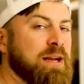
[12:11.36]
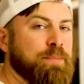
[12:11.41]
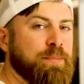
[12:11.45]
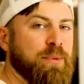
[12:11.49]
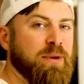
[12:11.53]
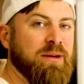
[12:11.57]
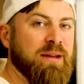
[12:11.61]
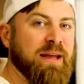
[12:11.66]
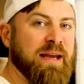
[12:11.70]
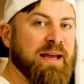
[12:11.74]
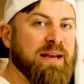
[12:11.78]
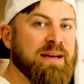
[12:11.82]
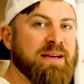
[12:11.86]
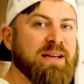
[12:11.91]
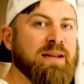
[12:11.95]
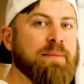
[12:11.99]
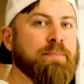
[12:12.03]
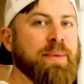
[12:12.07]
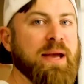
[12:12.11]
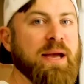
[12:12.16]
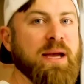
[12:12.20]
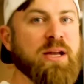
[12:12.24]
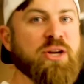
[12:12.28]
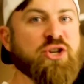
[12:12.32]
up a landing
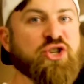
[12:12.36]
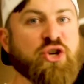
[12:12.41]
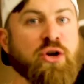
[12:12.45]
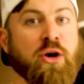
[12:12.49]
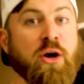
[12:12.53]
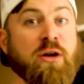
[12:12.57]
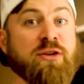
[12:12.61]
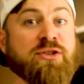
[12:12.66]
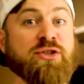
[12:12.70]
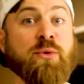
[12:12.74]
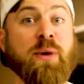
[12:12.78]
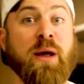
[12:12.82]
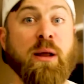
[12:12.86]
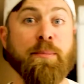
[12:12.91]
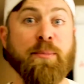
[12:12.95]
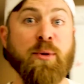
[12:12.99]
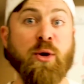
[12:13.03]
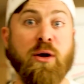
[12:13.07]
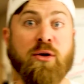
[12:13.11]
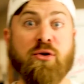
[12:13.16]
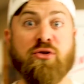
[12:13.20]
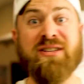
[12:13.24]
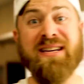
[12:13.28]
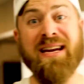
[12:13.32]
page and also help you
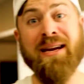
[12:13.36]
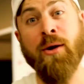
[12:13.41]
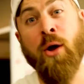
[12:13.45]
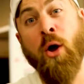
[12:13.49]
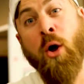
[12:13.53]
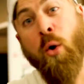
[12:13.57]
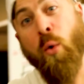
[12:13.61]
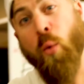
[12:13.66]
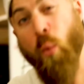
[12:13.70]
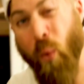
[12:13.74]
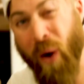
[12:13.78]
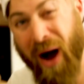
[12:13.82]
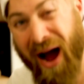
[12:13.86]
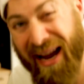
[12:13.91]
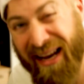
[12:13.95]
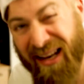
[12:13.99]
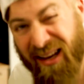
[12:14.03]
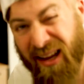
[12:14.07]
understand why